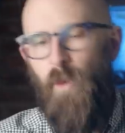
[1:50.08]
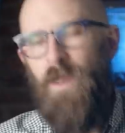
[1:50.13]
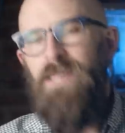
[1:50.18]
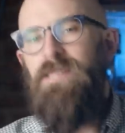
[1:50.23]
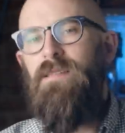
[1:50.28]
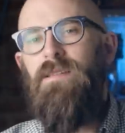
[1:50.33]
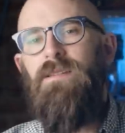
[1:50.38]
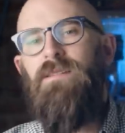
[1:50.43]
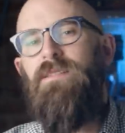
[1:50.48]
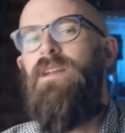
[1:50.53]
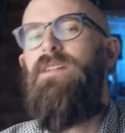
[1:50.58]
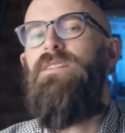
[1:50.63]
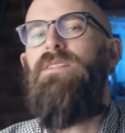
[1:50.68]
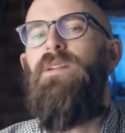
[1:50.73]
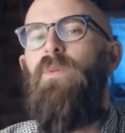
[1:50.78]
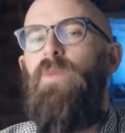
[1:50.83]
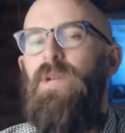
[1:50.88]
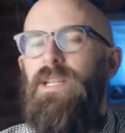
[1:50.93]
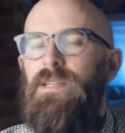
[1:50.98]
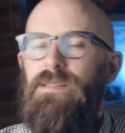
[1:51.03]
Winston
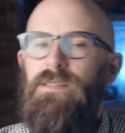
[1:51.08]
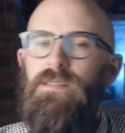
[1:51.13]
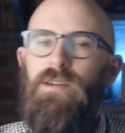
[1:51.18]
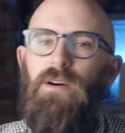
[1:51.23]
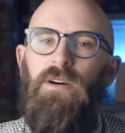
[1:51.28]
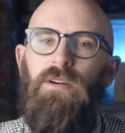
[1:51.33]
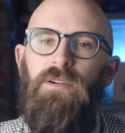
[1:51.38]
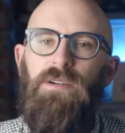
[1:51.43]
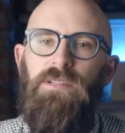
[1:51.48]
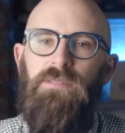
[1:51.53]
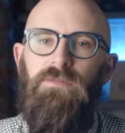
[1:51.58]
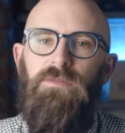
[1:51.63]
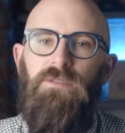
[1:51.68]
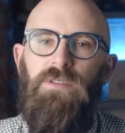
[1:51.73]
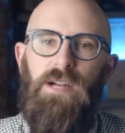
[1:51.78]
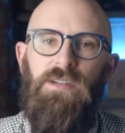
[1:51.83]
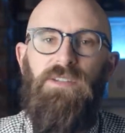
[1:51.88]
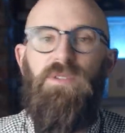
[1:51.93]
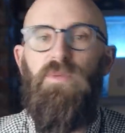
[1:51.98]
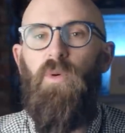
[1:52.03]
Churchill witnessed the horrors of
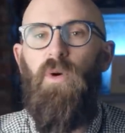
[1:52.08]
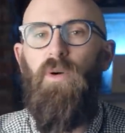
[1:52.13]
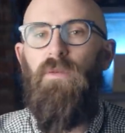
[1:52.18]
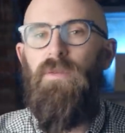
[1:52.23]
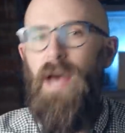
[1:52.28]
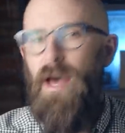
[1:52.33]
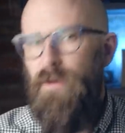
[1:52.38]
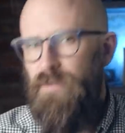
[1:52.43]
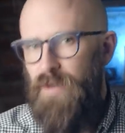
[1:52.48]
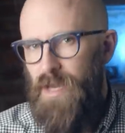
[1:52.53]
trench warfare